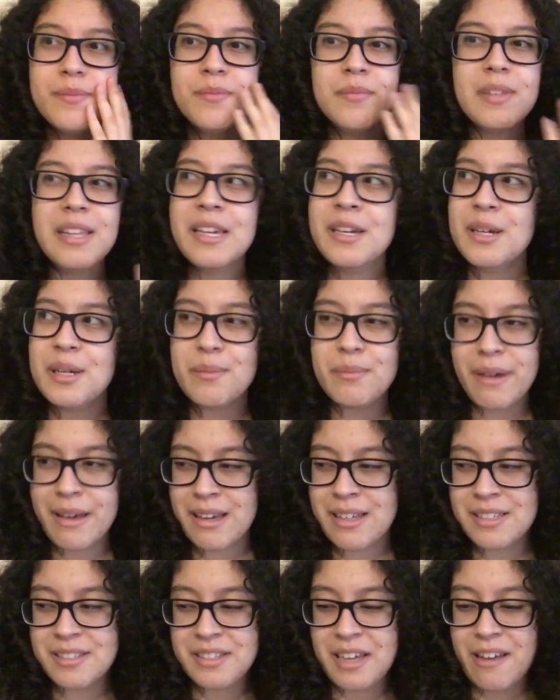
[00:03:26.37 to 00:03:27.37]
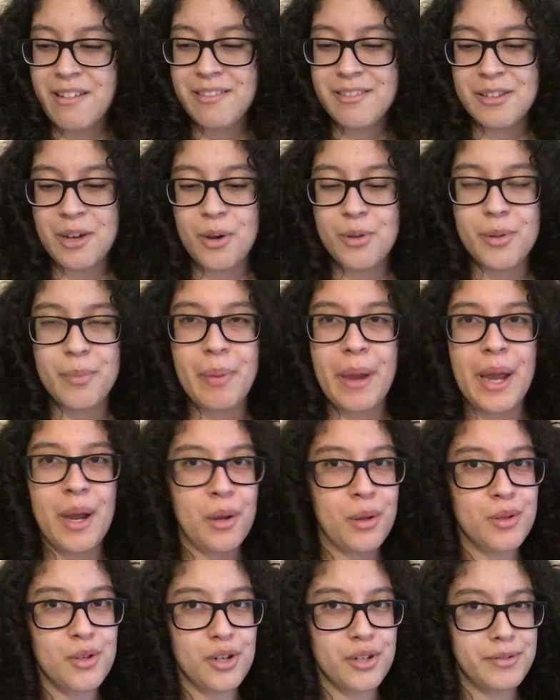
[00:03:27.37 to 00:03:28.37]
it could make sense, all the
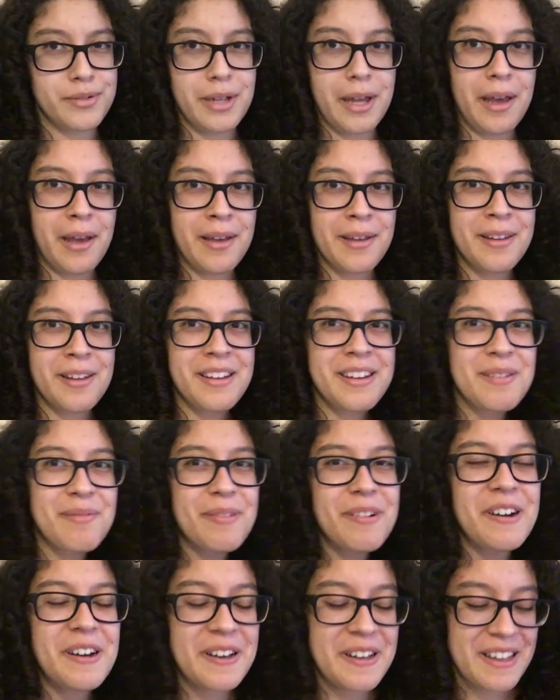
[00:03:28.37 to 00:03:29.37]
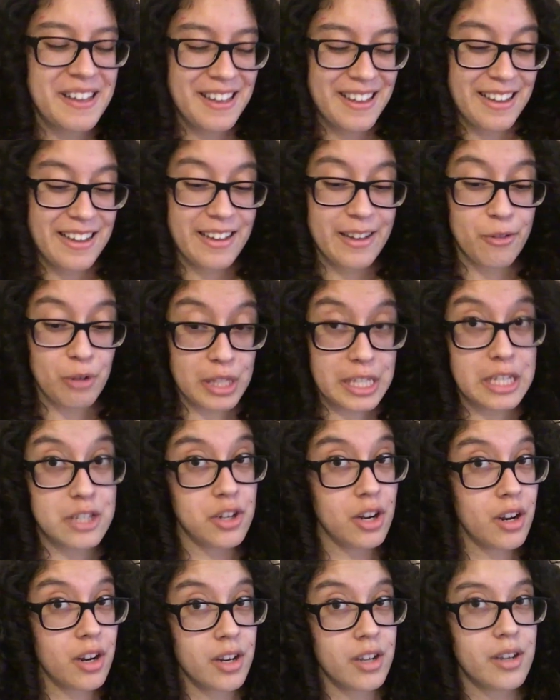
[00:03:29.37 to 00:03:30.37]
parents are dead, but really
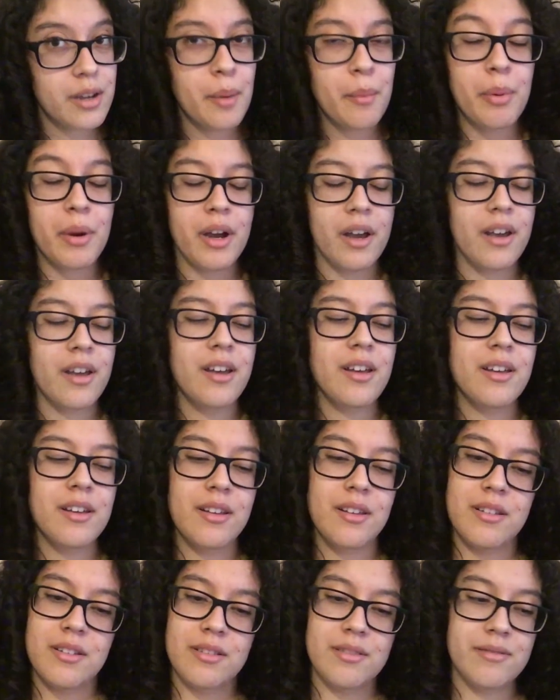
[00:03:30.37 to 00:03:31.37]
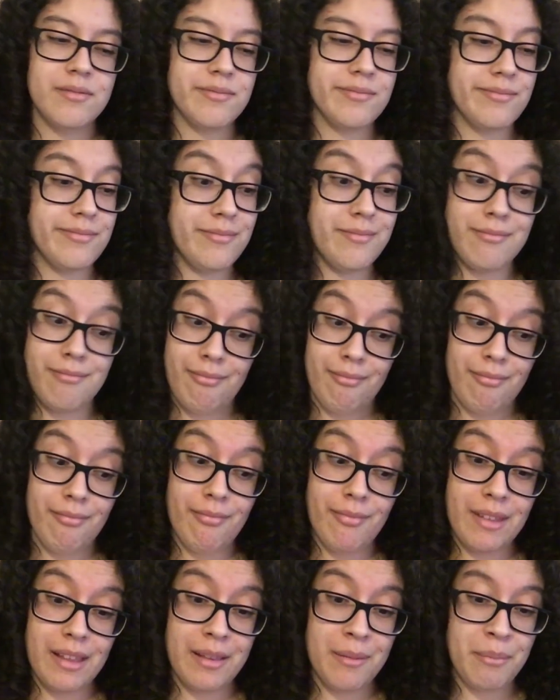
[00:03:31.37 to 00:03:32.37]
dark, but
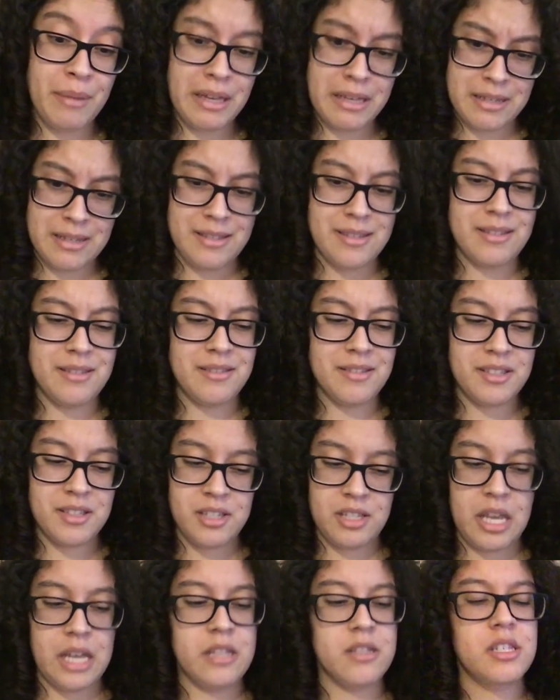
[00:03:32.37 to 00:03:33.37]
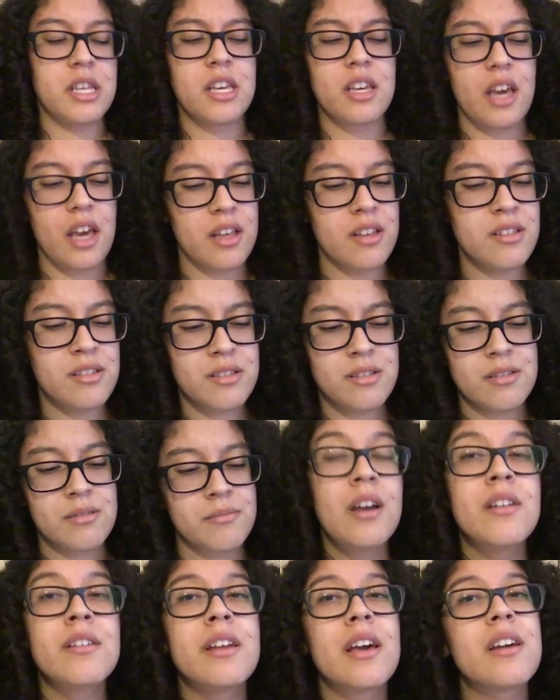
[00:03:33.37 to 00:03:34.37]
it makes sense, I guess.
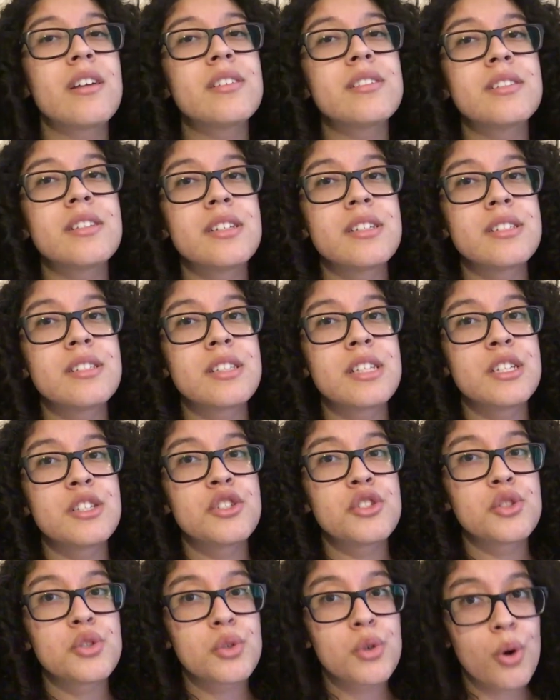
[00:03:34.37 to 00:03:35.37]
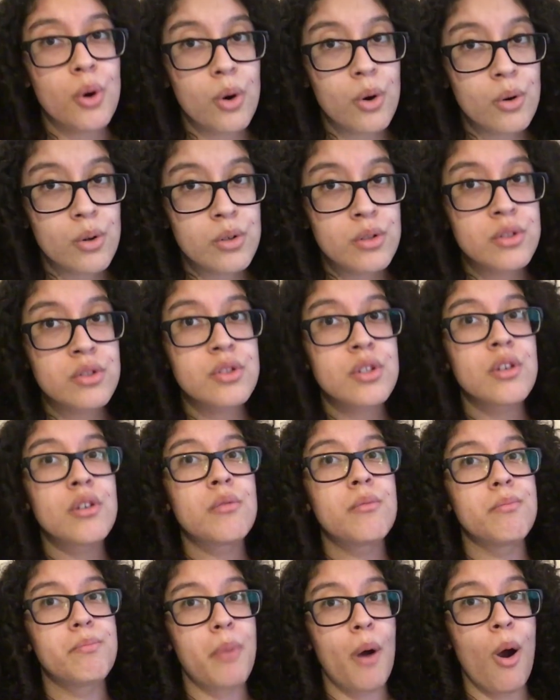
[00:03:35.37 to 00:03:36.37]
Next is the skulls
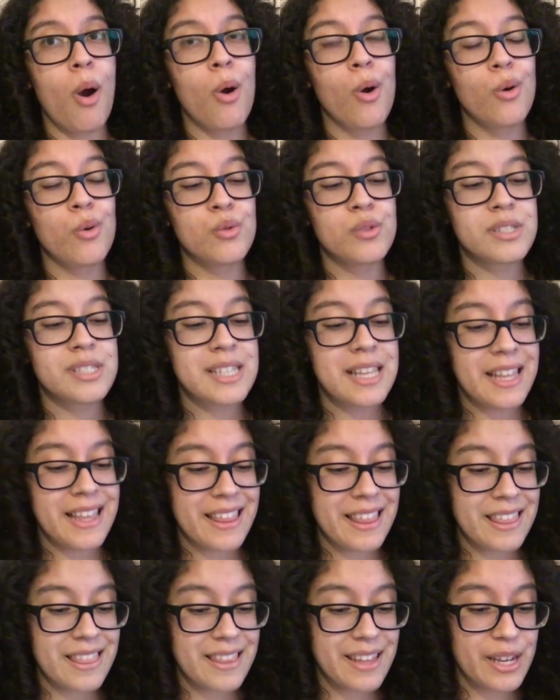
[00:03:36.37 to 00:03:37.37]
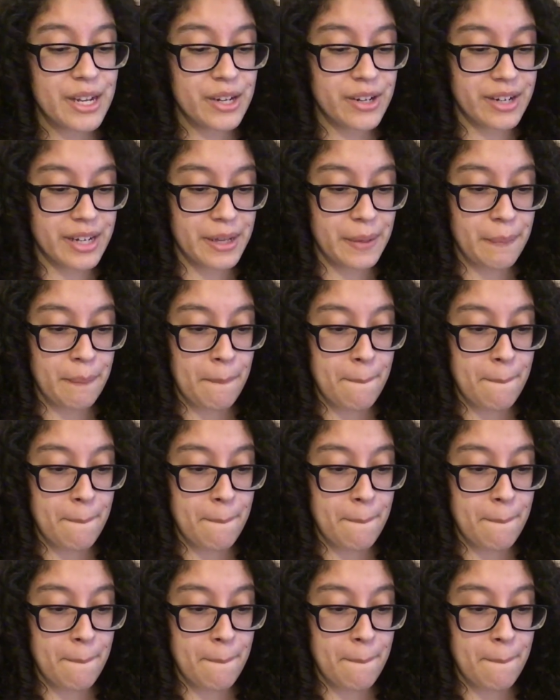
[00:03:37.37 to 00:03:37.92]
and bones theory.